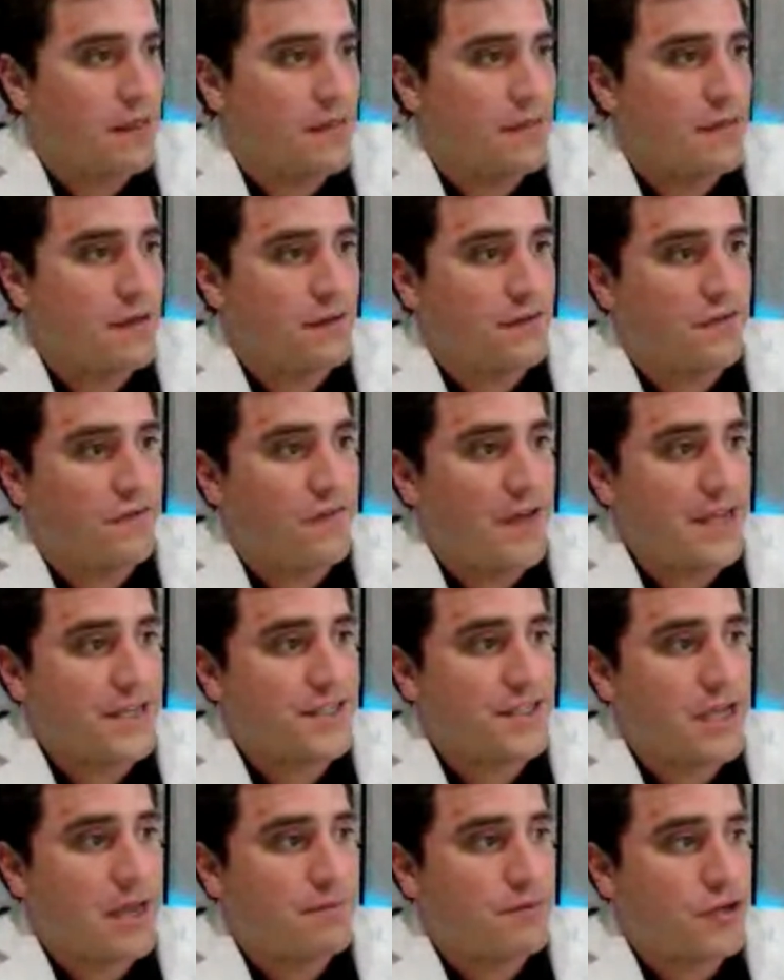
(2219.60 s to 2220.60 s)
this
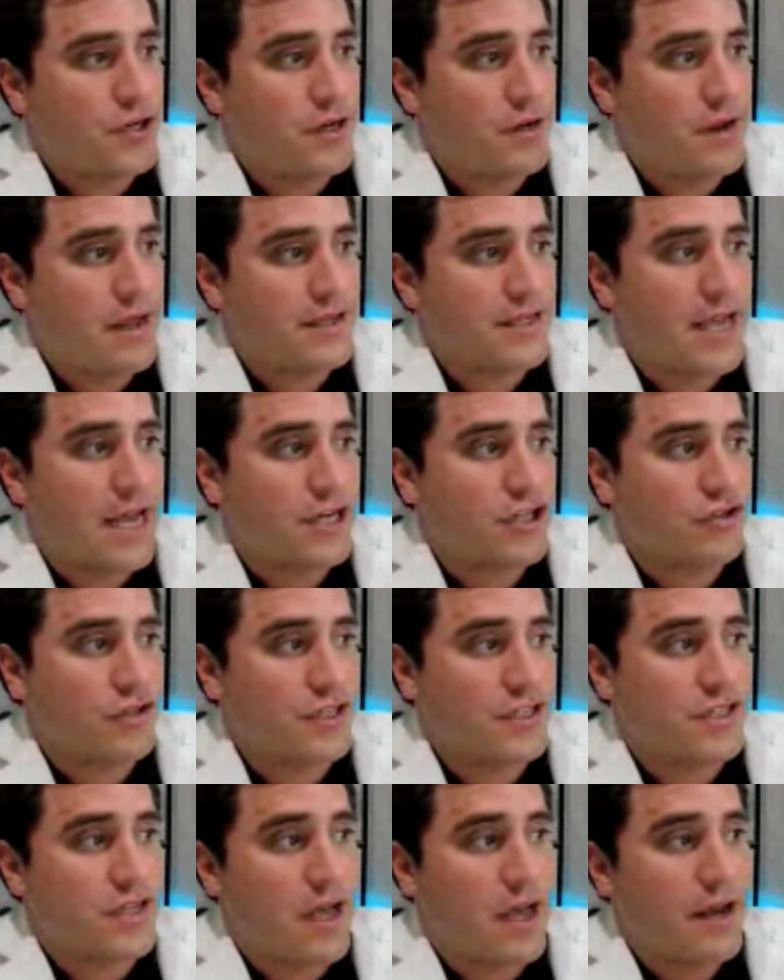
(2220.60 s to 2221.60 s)
Faceception has
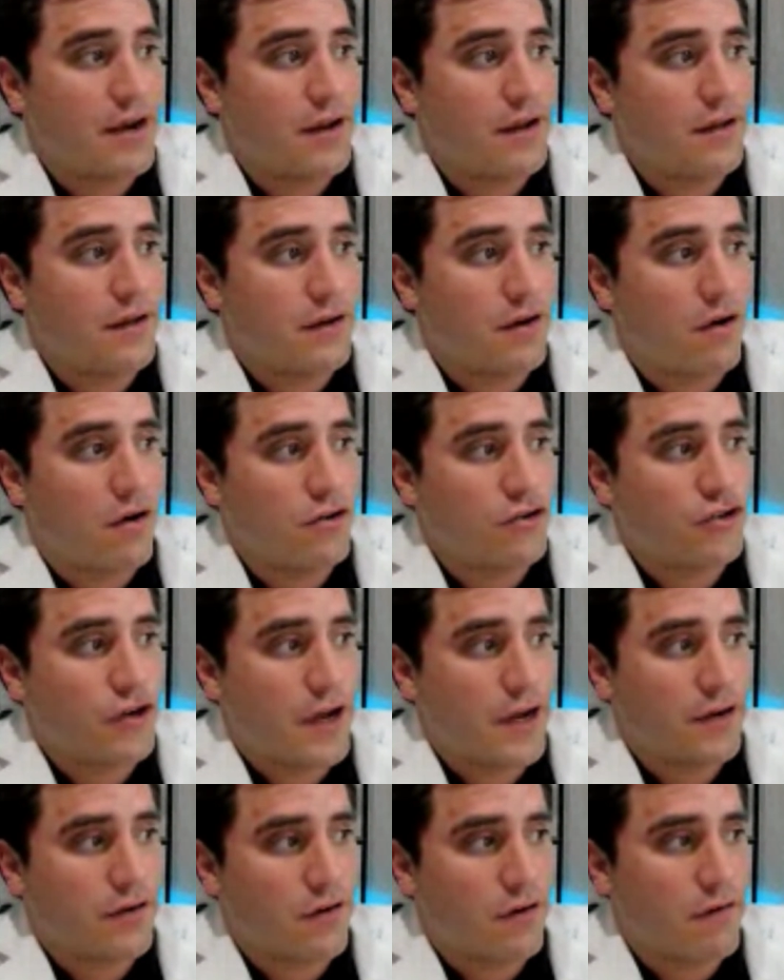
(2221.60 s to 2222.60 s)
actually signed a
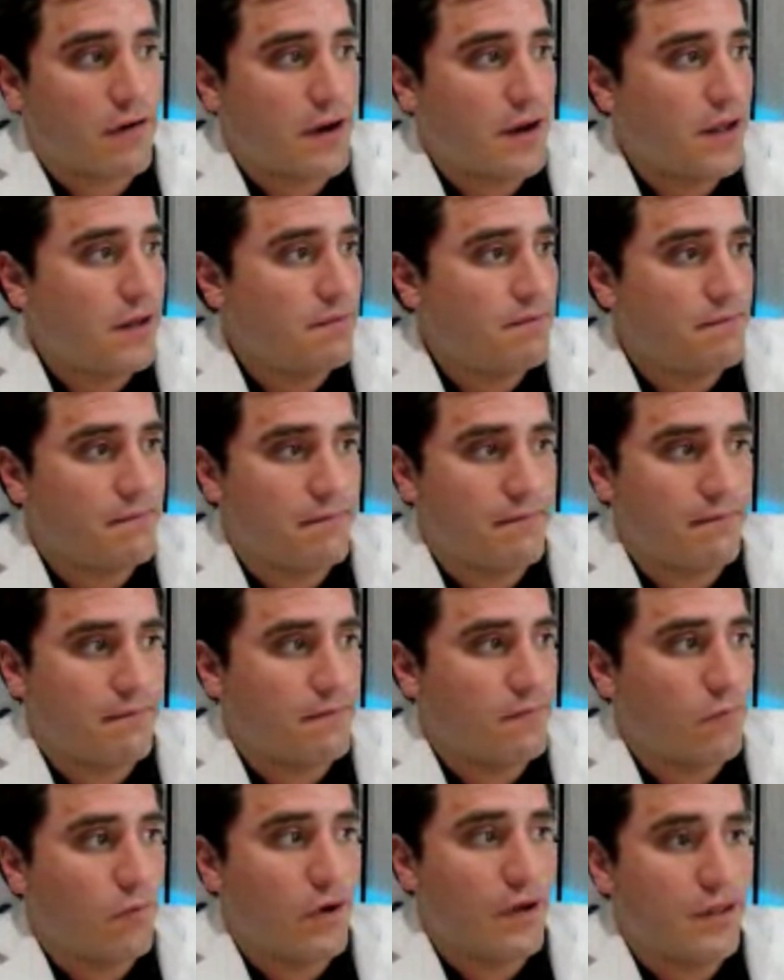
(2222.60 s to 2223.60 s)
contract already
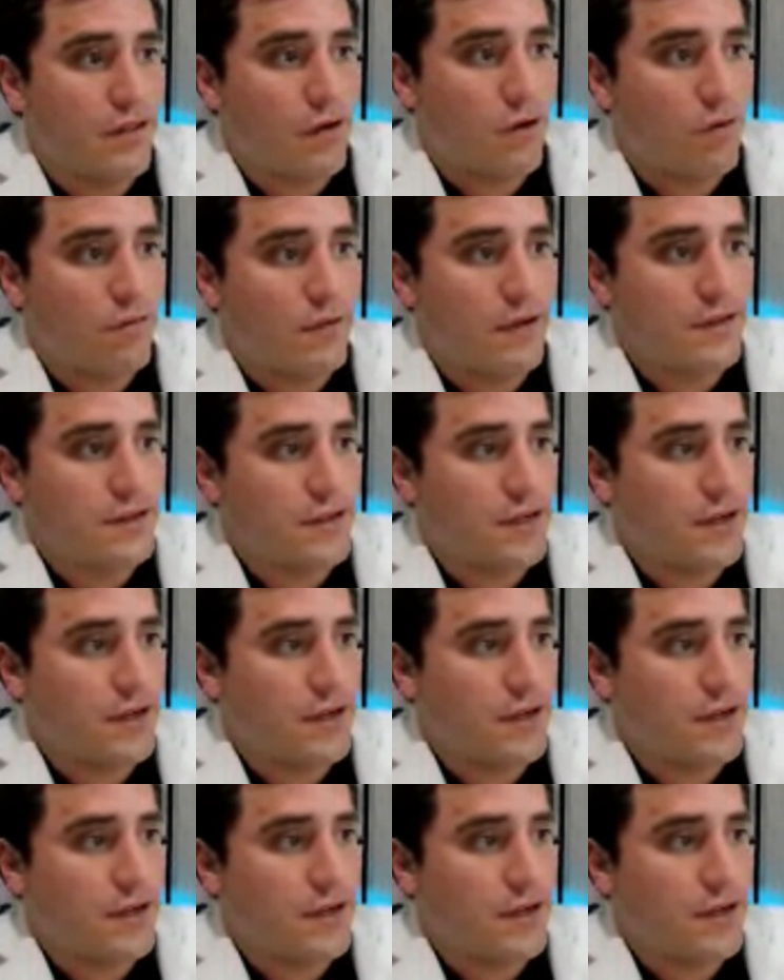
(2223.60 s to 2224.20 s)
with Homeland